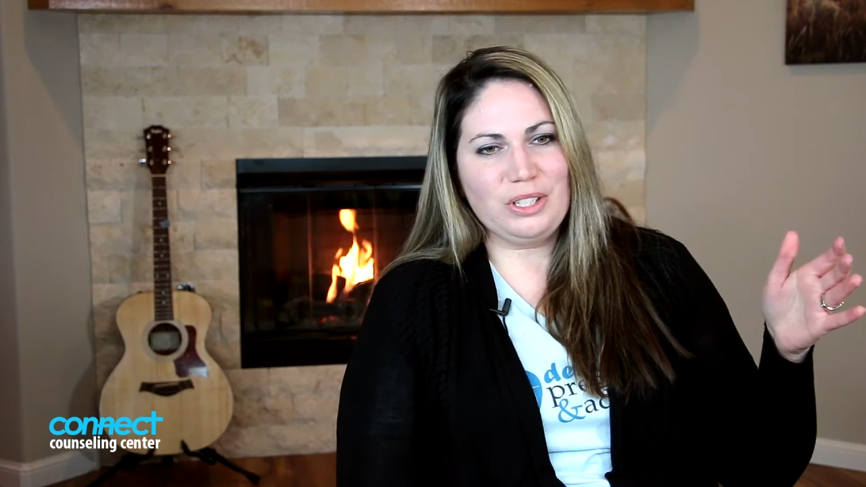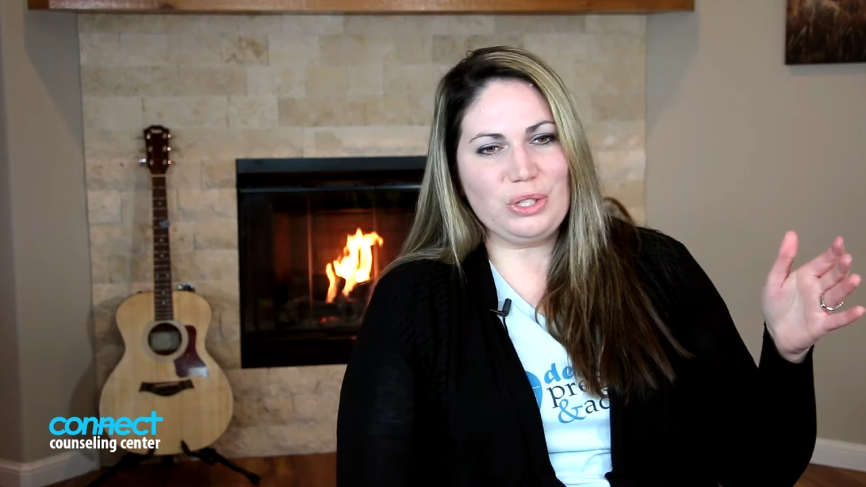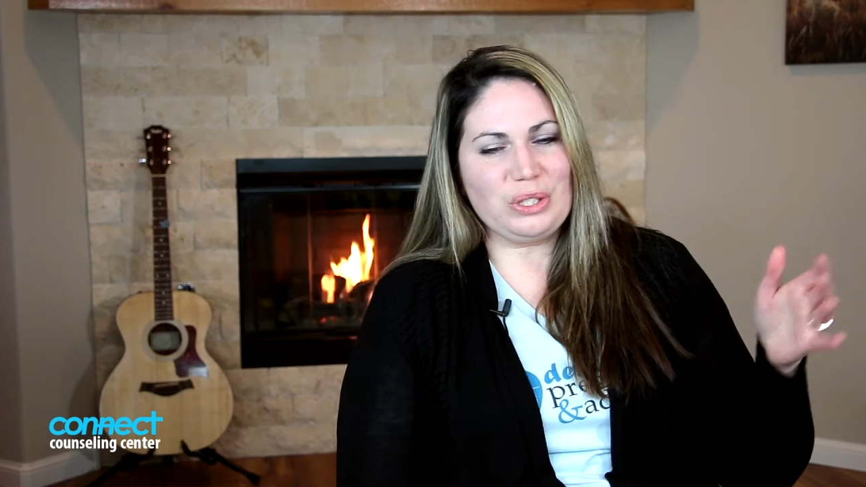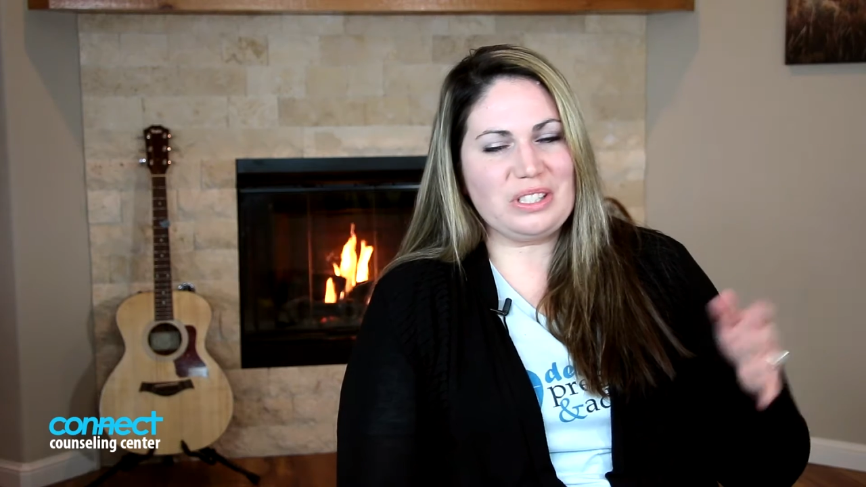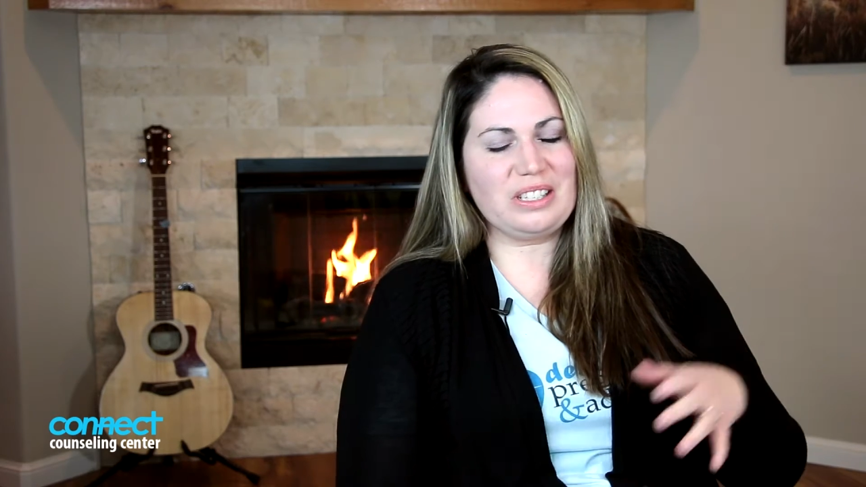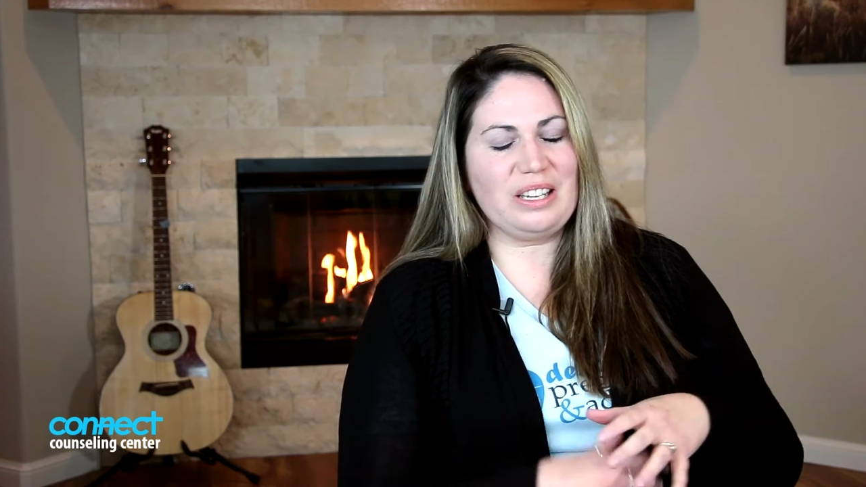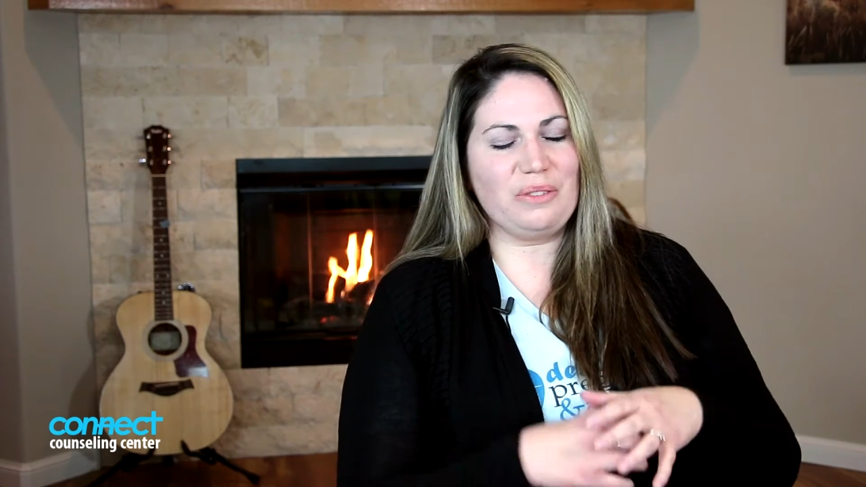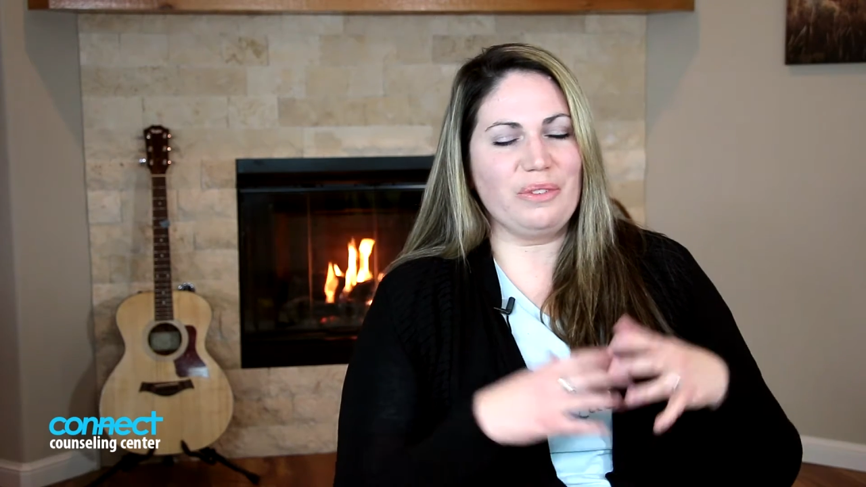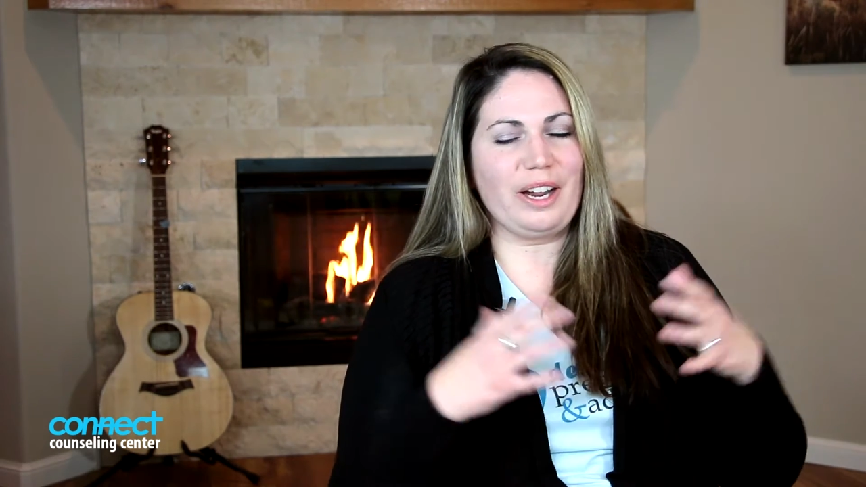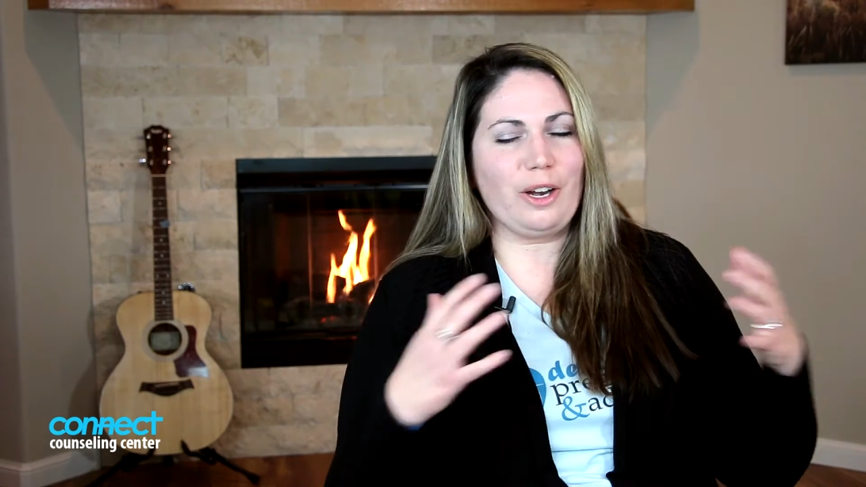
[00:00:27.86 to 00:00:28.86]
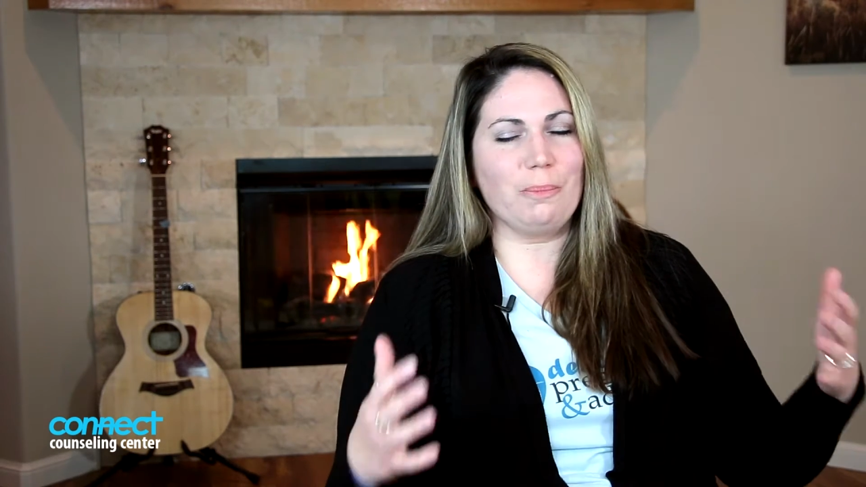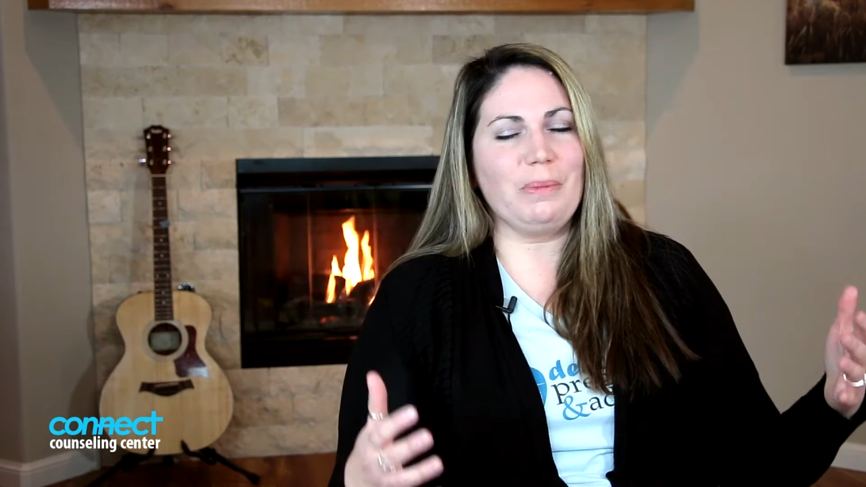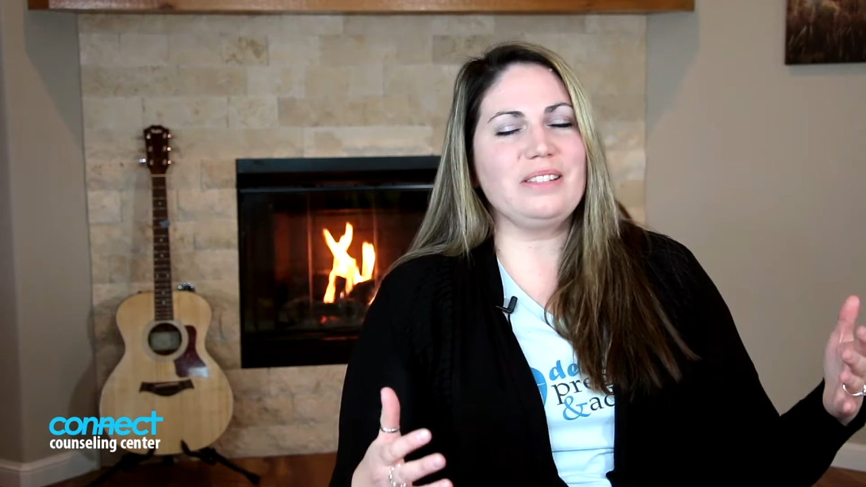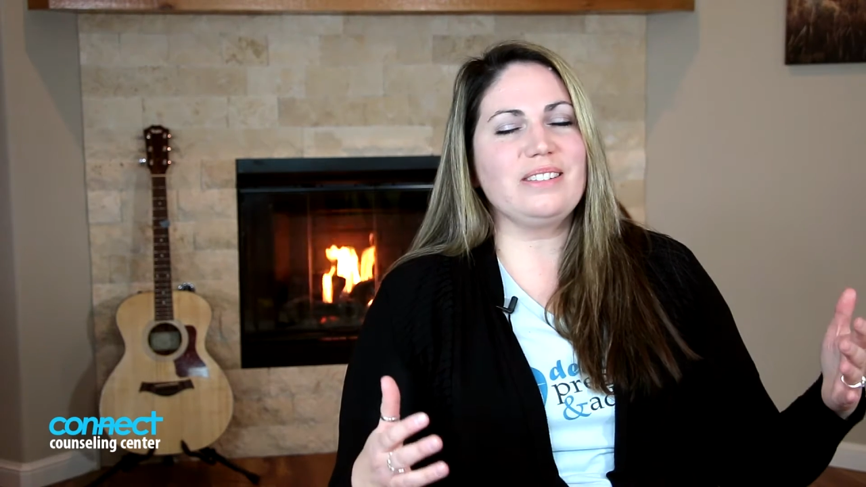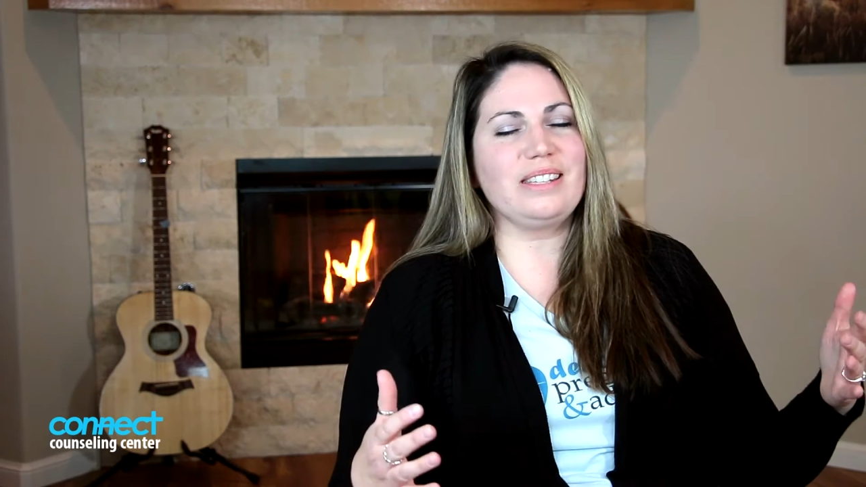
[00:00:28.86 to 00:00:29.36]
just
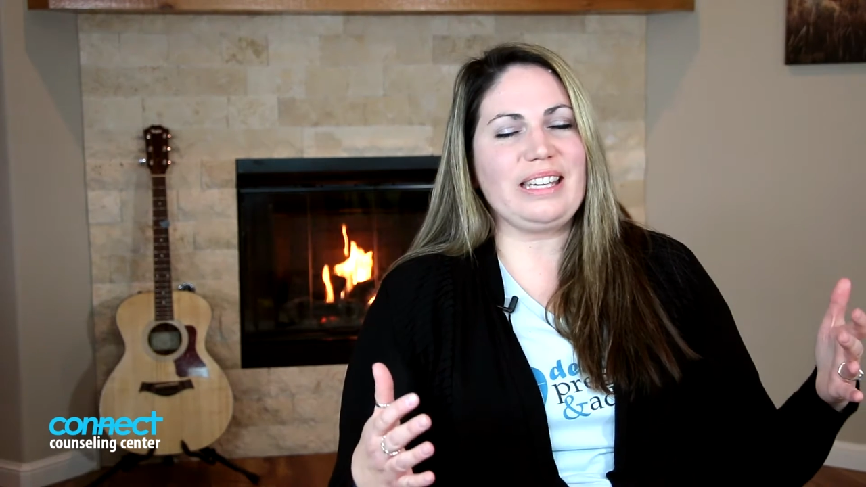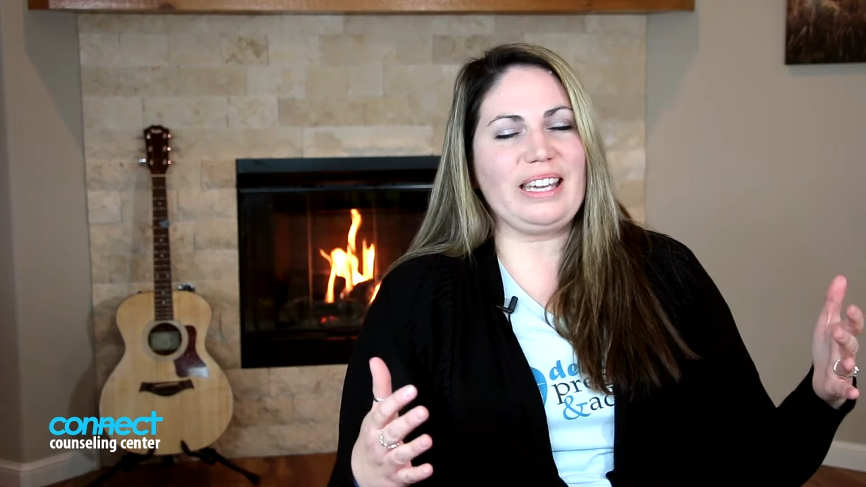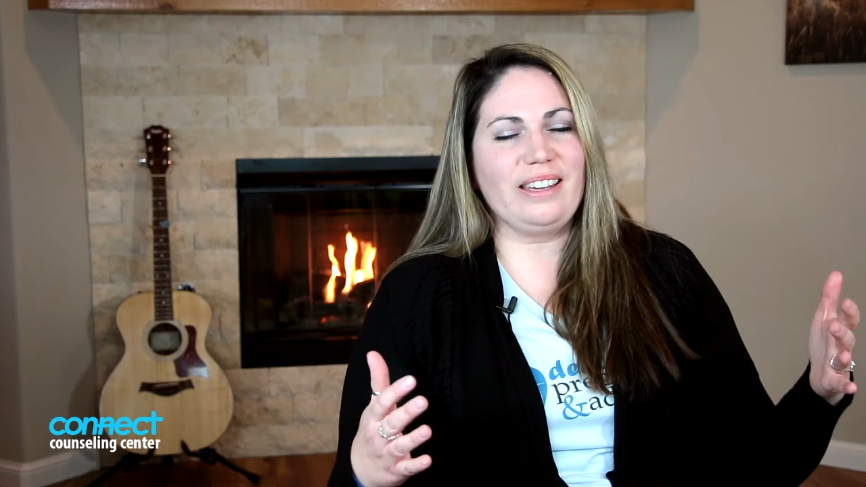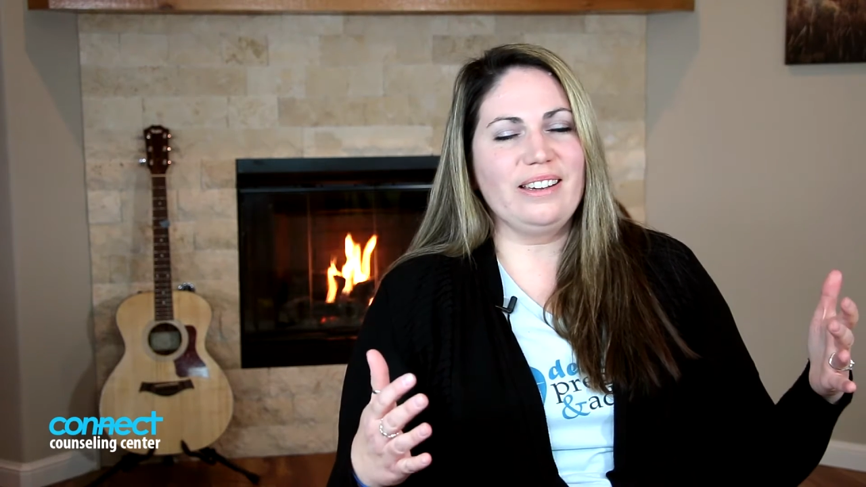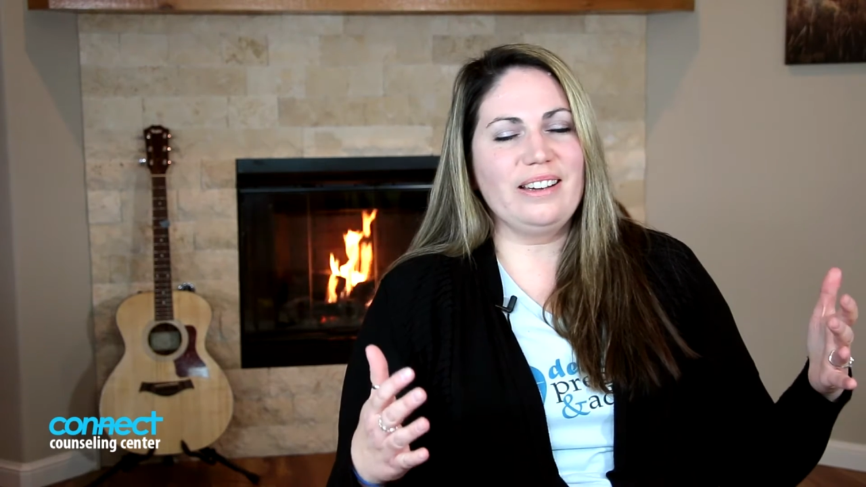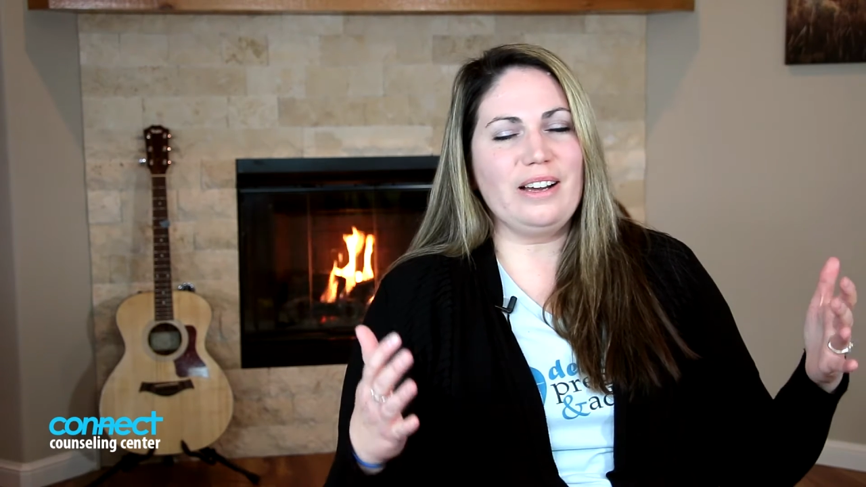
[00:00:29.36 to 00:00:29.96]
environmentally